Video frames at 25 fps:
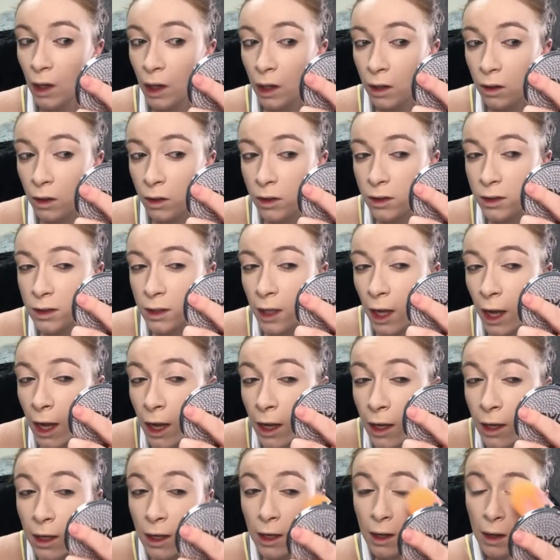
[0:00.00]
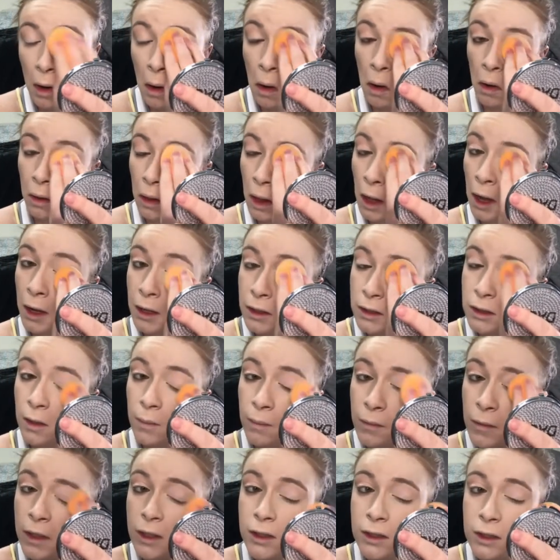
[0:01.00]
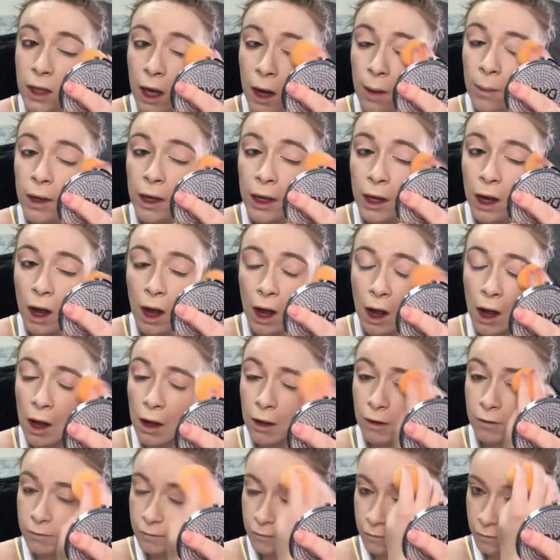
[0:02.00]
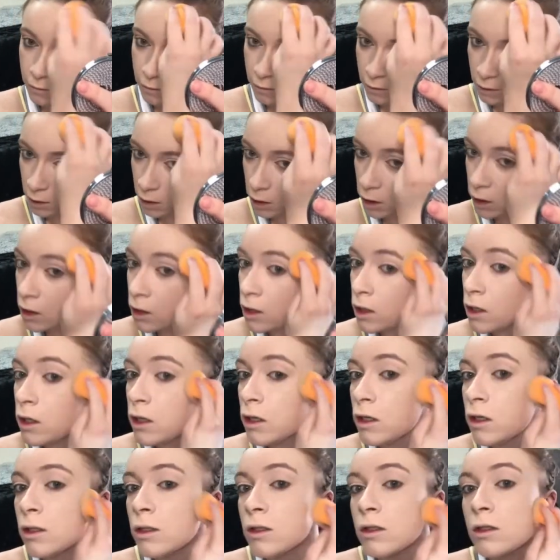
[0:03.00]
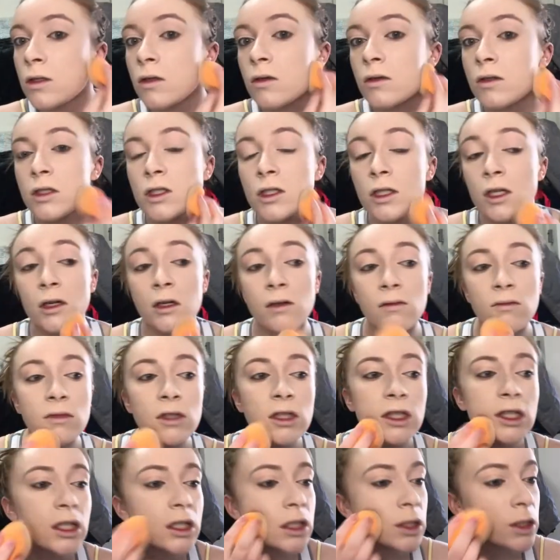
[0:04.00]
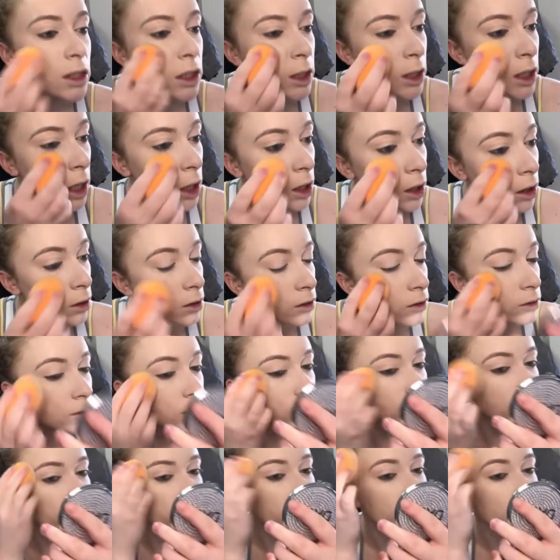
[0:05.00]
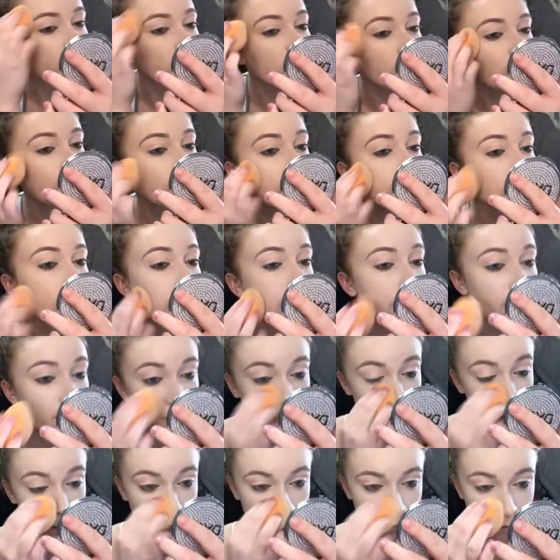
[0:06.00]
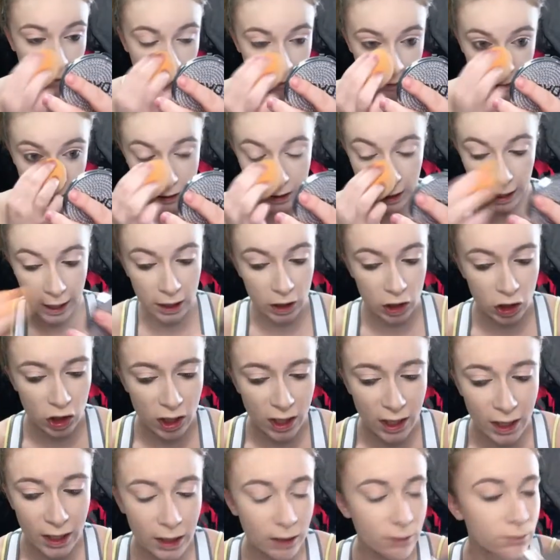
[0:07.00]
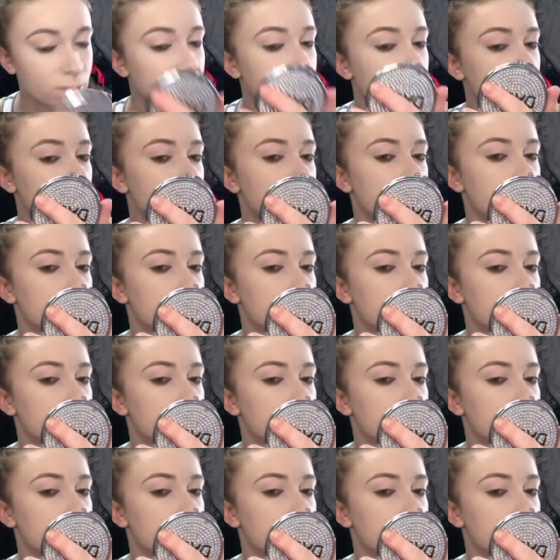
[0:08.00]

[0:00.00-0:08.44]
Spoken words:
it looks cakey, or like something's coming off. So don't really know if I'm gonna like this foundation,